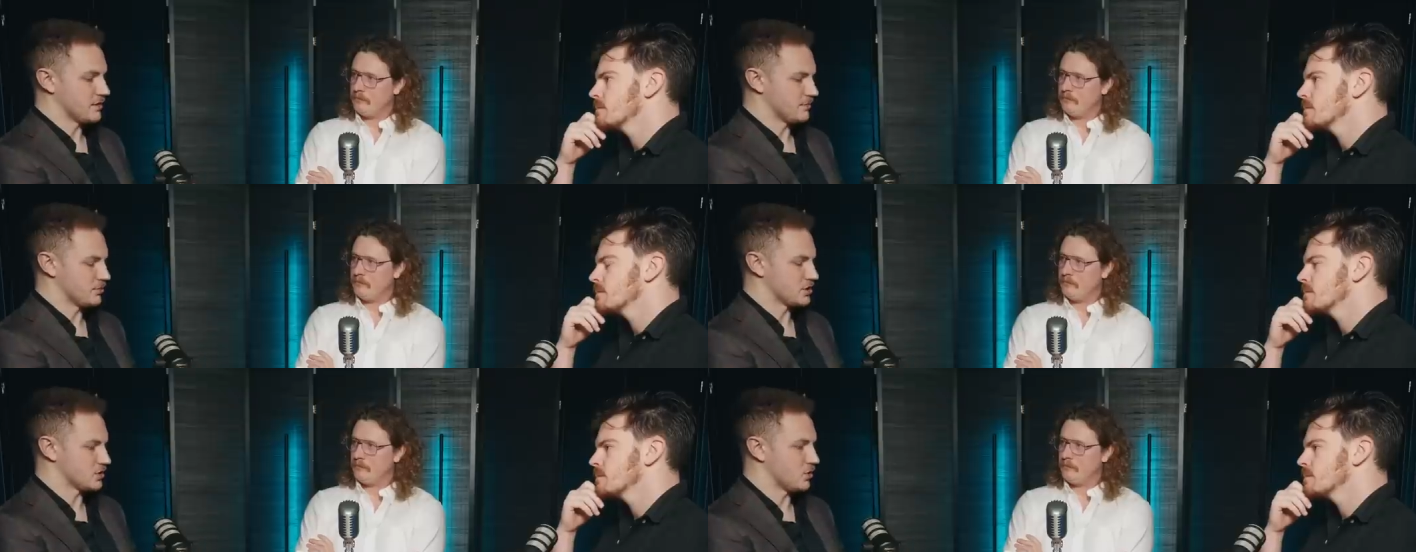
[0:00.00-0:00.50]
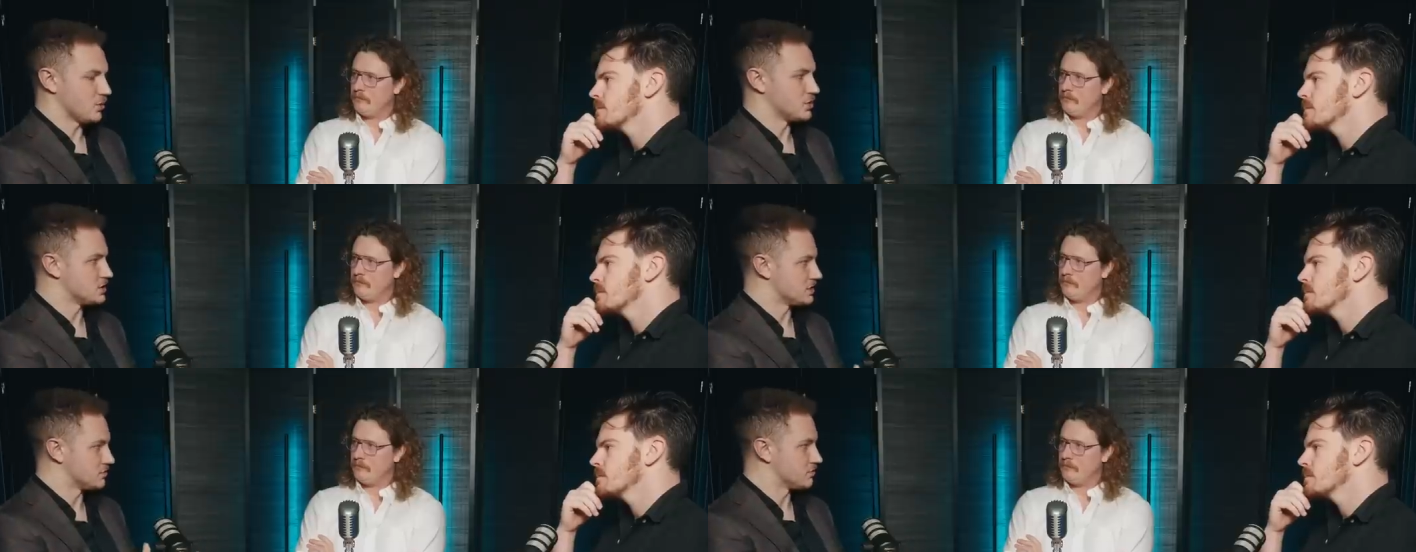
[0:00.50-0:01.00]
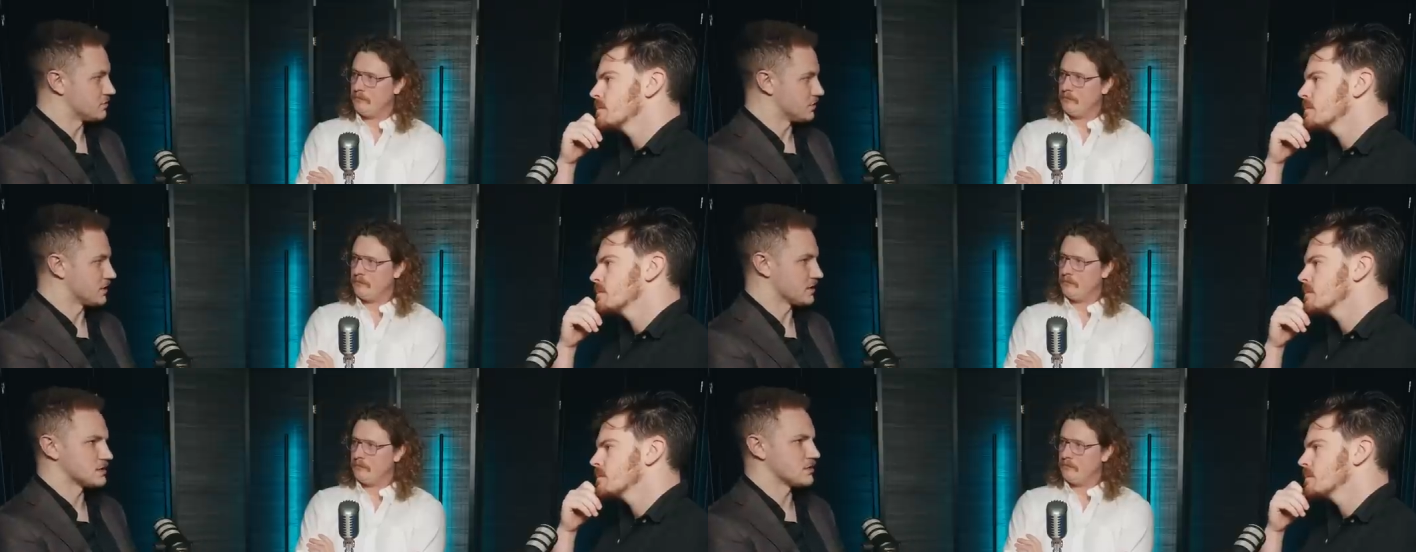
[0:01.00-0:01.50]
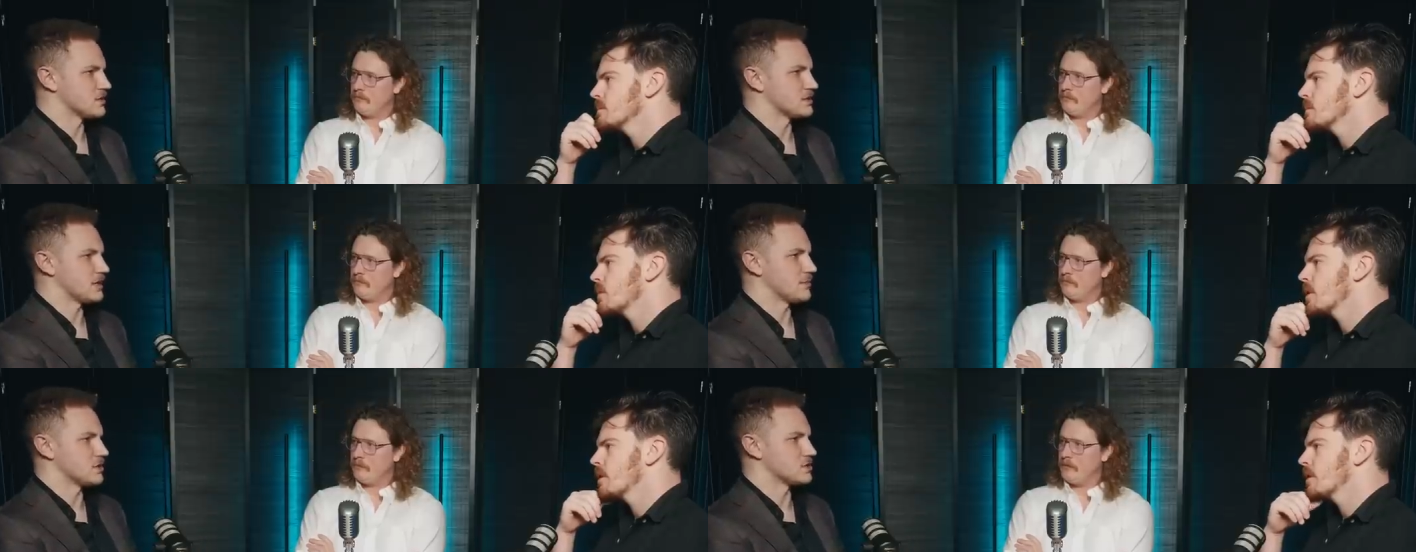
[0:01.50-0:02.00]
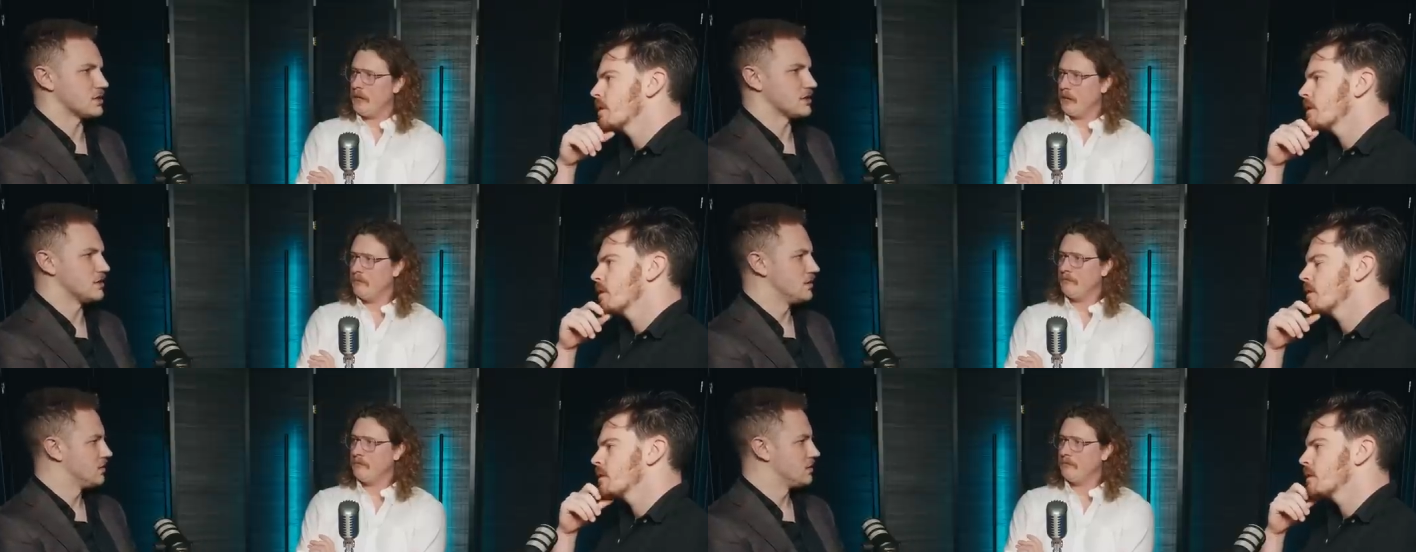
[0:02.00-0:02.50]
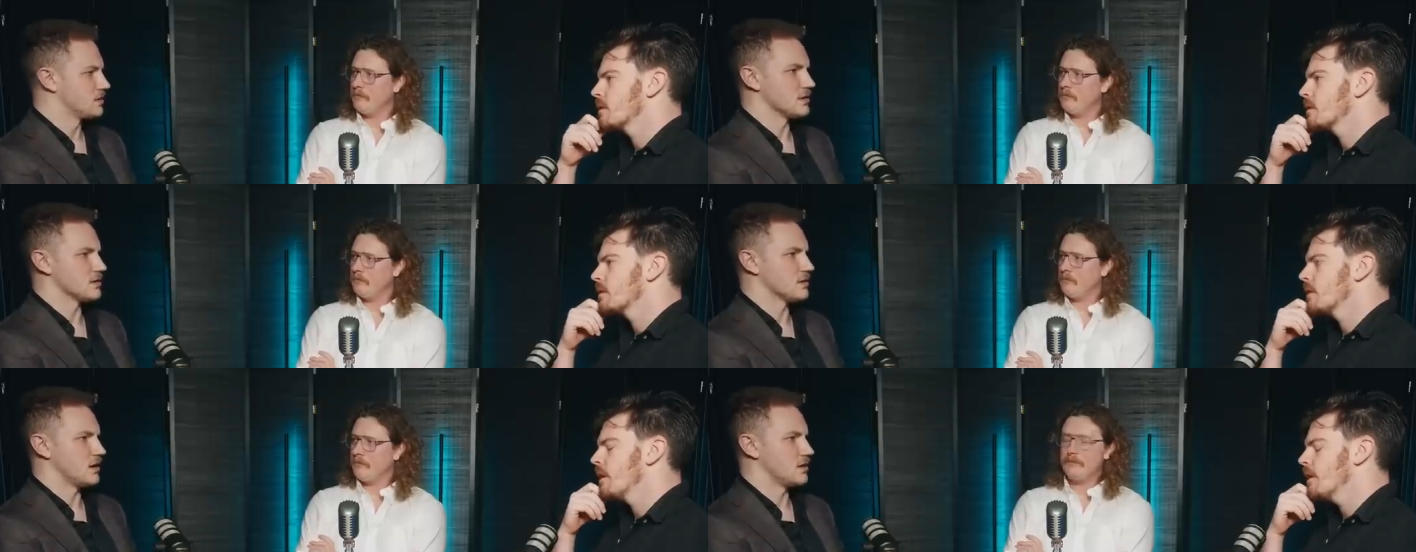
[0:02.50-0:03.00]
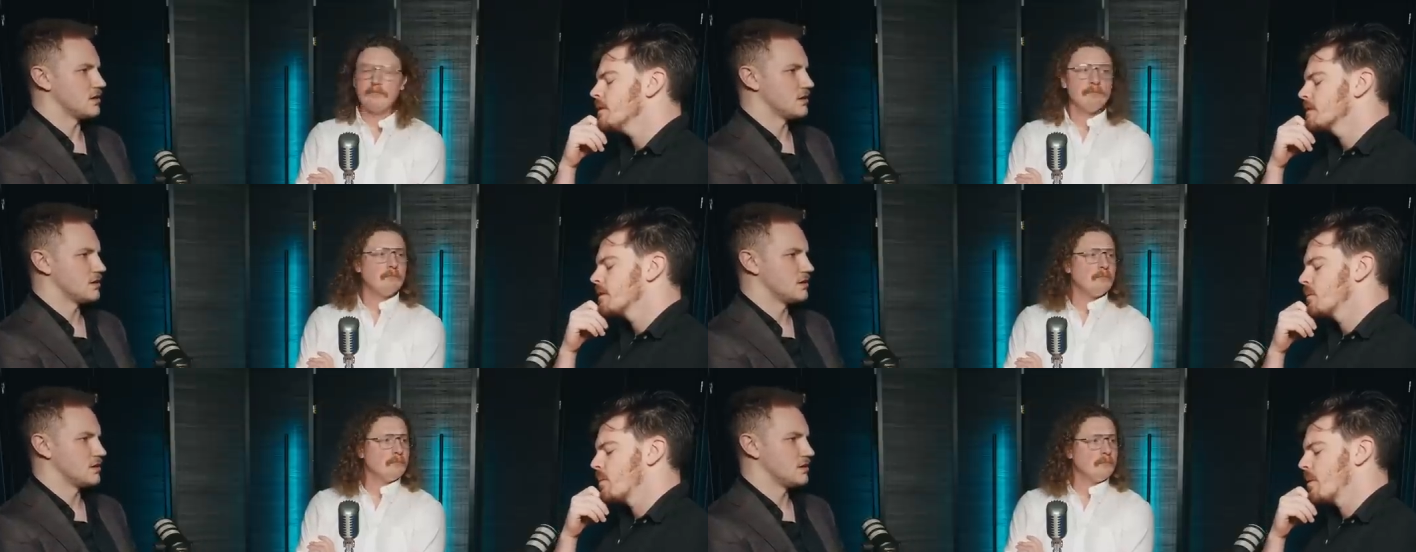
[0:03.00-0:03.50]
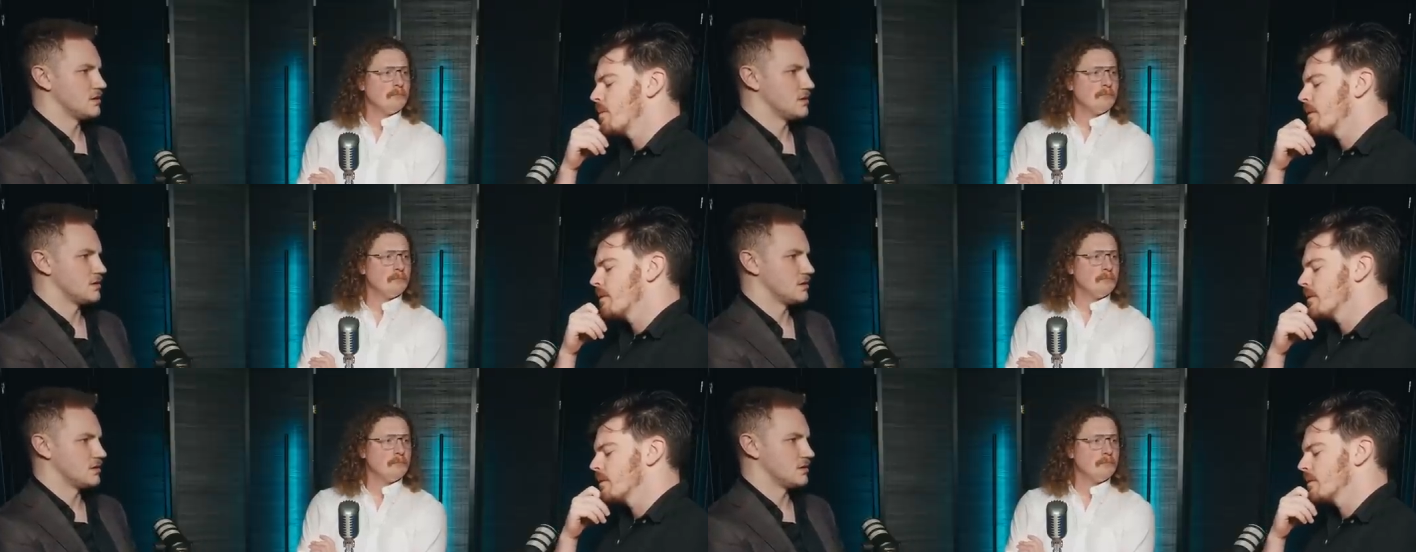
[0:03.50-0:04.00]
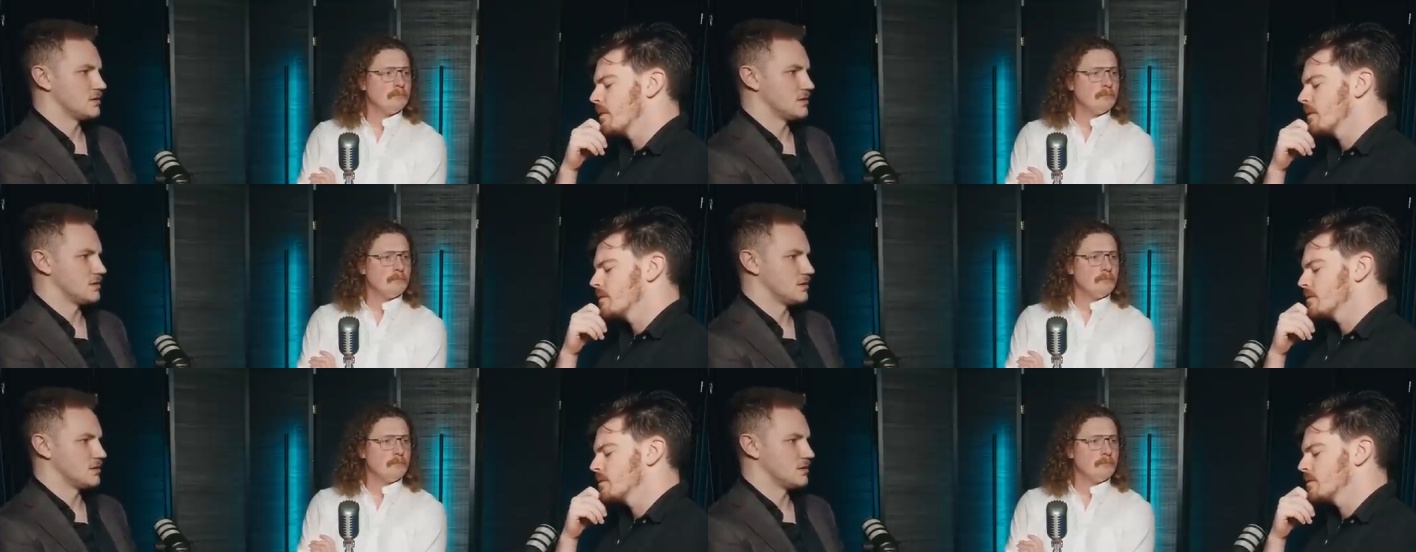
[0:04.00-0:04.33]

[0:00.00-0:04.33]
Speaker 1: in British law, which is doing us serious damage. Yeah. yeah.
Speaker 2: Can I ask what might be a, a